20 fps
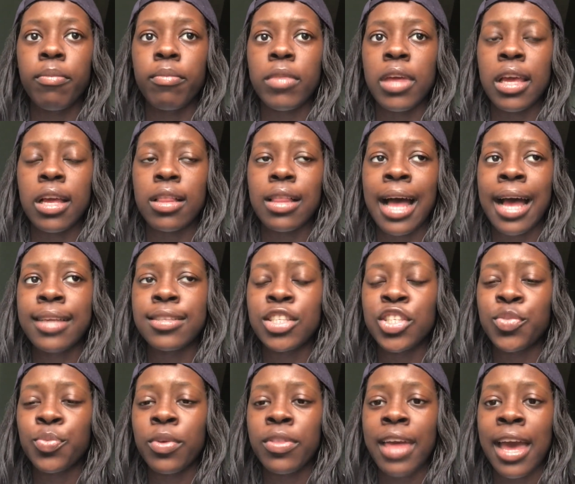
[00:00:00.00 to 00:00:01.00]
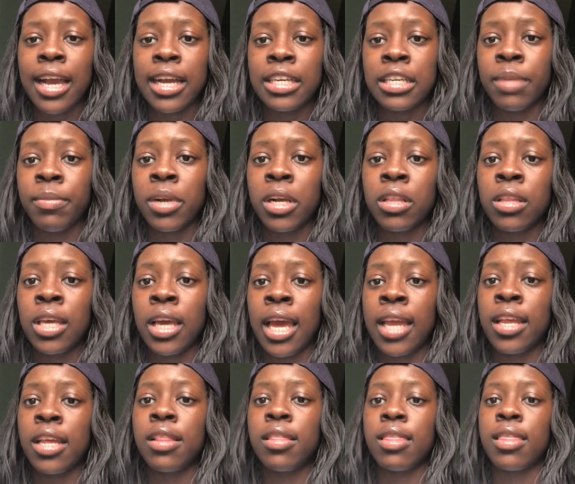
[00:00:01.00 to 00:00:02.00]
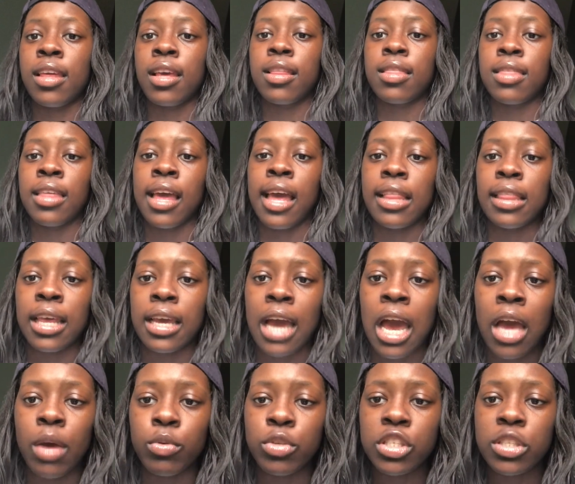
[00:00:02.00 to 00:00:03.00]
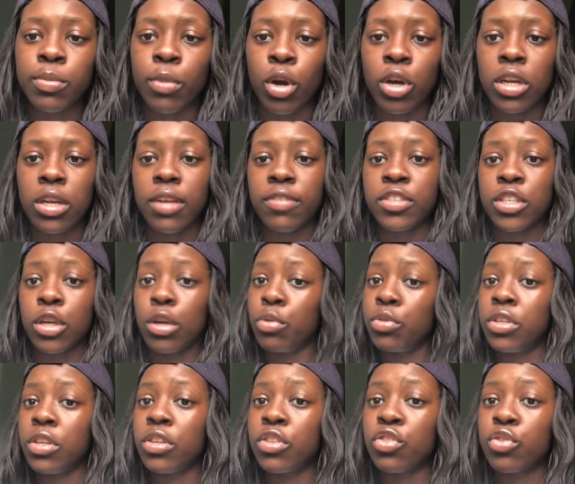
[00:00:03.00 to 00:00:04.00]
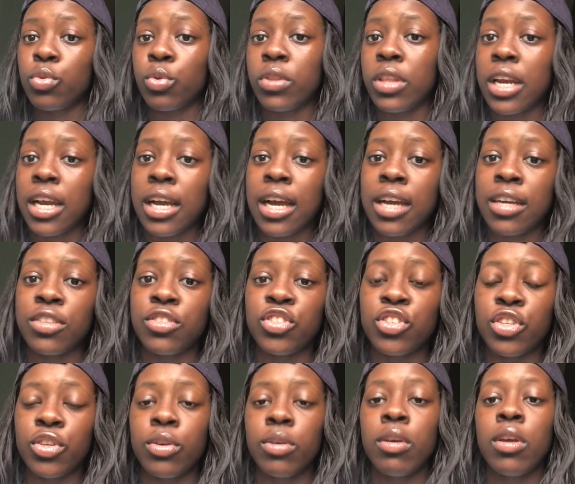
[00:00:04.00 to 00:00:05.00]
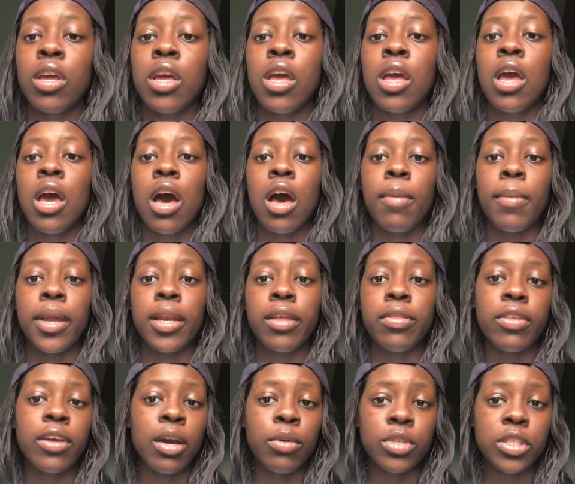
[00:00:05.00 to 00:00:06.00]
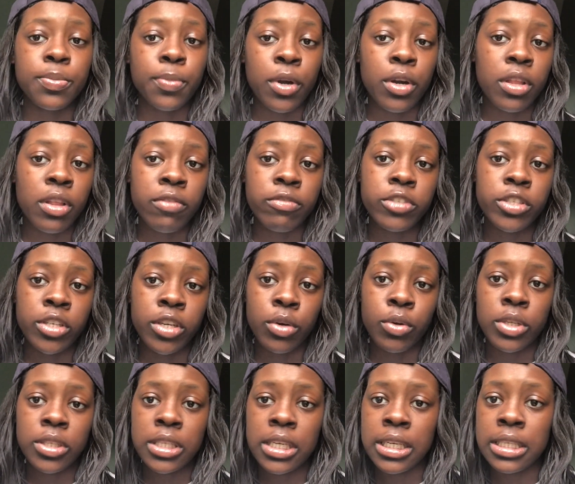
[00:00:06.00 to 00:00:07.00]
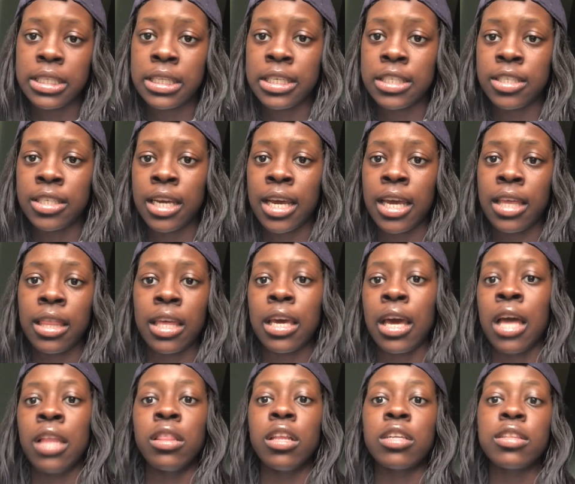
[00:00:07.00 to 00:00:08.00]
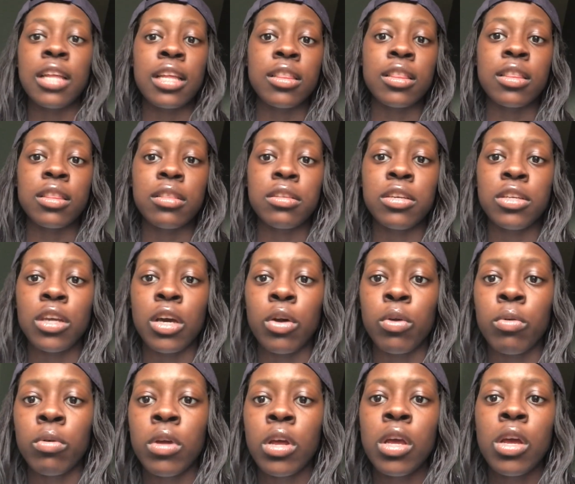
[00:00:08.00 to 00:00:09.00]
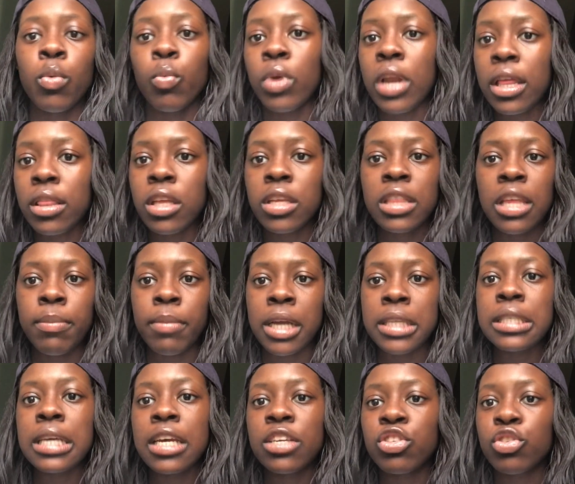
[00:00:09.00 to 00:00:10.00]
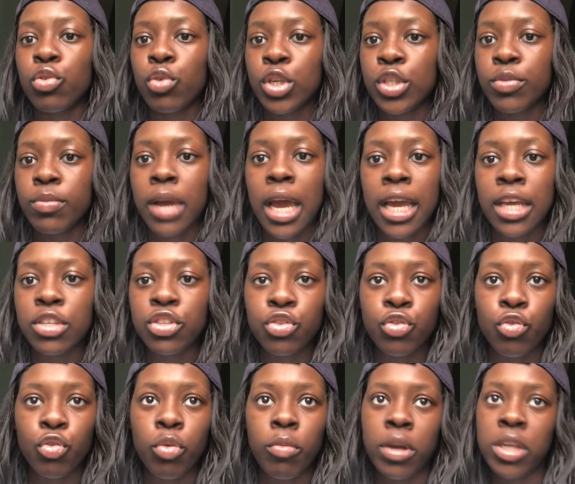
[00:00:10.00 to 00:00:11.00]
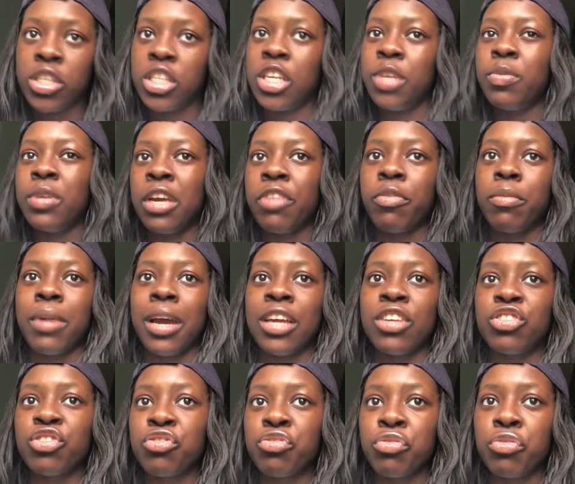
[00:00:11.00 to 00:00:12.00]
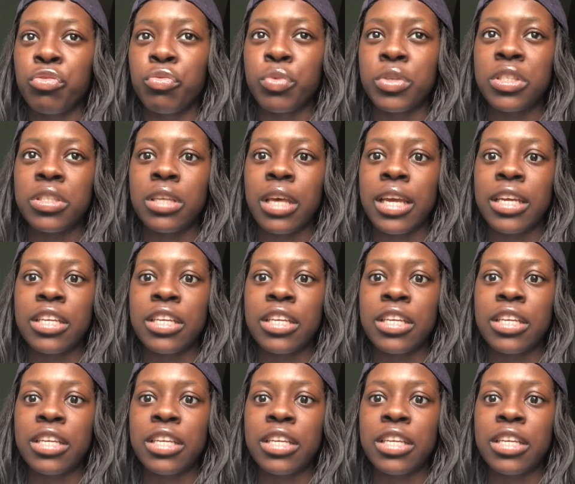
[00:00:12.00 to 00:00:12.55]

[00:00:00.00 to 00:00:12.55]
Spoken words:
in classes with academically. I didn't think that I was smart enough to go to the school that I got into. I didn't think I was smart enough to go to TCNJ. I looked at, when I looked at my test scores from high school, my GPA from high school was